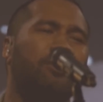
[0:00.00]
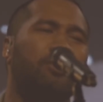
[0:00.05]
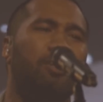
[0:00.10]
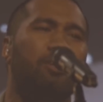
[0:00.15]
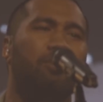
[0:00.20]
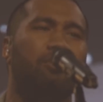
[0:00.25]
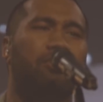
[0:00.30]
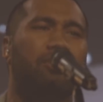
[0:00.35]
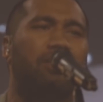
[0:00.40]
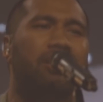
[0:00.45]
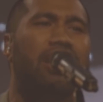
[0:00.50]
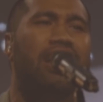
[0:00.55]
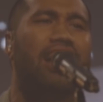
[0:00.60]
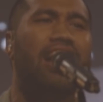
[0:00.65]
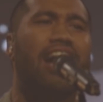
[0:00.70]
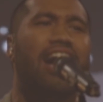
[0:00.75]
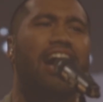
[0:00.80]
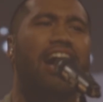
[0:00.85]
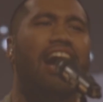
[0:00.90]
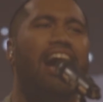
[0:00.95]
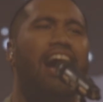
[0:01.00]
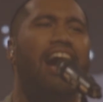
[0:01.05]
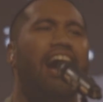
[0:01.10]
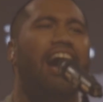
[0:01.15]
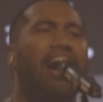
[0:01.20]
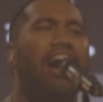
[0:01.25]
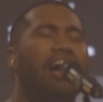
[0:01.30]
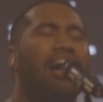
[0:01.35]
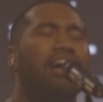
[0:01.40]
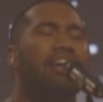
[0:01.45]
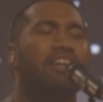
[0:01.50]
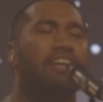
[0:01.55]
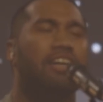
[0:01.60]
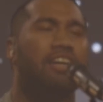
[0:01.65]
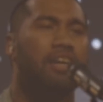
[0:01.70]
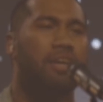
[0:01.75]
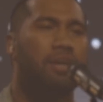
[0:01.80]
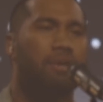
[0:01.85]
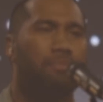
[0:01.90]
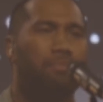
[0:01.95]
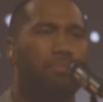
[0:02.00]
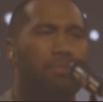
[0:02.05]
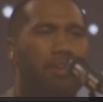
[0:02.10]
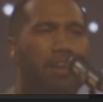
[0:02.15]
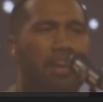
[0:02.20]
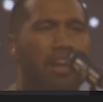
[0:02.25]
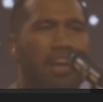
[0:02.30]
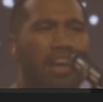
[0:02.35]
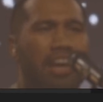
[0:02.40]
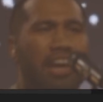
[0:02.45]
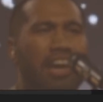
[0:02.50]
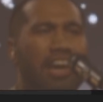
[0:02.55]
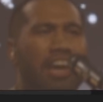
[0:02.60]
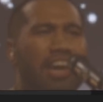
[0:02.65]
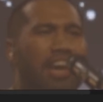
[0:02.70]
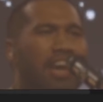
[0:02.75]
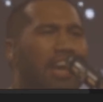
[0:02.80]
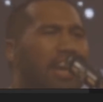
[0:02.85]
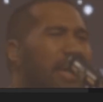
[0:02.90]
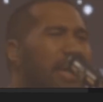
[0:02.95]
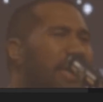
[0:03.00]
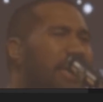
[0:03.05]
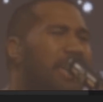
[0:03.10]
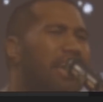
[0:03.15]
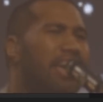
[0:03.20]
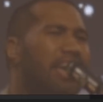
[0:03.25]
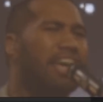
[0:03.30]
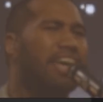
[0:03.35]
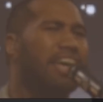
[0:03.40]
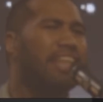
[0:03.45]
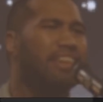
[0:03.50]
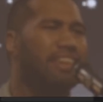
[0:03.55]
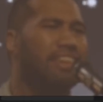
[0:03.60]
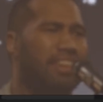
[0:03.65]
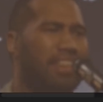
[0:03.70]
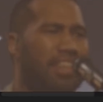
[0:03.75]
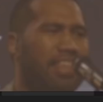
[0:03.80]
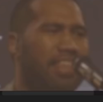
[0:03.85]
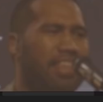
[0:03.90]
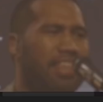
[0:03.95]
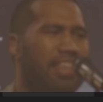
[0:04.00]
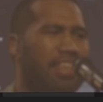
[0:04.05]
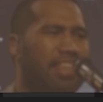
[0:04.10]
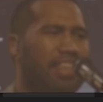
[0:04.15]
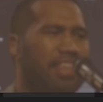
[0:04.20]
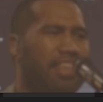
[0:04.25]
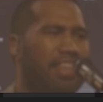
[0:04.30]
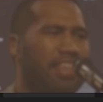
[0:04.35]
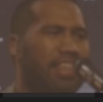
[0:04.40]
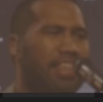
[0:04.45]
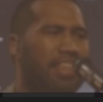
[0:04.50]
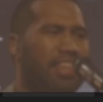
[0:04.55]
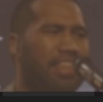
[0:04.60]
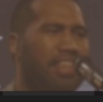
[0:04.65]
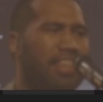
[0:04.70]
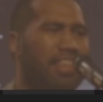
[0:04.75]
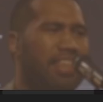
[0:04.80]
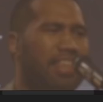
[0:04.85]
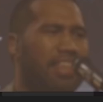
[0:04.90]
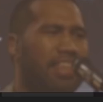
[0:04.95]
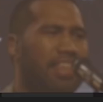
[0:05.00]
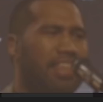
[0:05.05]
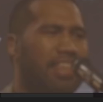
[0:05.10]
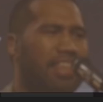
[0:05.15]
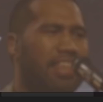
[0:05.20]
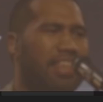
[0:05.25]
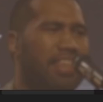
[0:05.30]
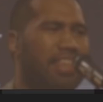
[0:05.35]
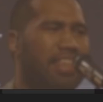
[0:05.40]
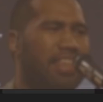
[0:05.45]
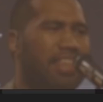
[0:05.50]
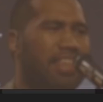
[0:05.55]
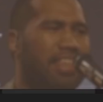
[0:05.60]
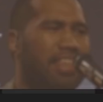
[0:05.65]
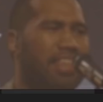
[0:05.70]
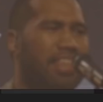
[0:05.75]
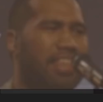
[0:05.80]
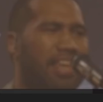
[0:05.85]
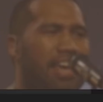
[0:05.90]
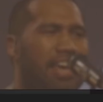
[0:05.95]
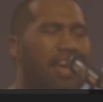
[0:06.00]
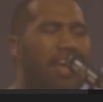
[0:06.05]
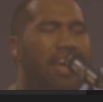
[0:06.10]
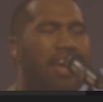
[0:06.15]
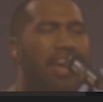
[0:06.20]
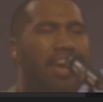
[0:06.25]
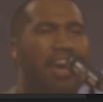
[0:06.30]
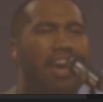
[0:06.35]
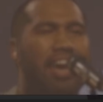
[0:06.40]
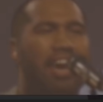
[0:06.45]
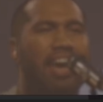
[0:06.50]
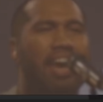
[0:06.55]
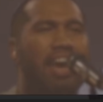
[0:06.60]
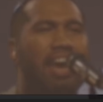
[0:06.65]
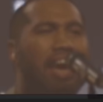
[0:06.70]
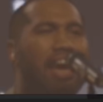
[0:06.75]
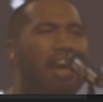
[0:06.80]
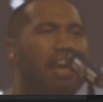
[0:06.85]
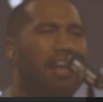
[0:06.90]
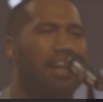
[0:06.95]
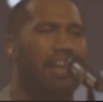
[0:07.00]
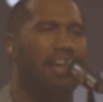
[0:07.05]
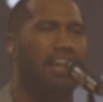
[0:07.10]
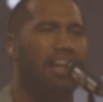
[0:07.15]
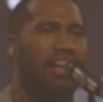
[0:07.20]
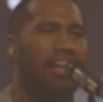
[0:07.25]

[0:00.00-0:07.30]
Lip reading: Maybe my focus wasn't perfectly spot on. Certain points here. But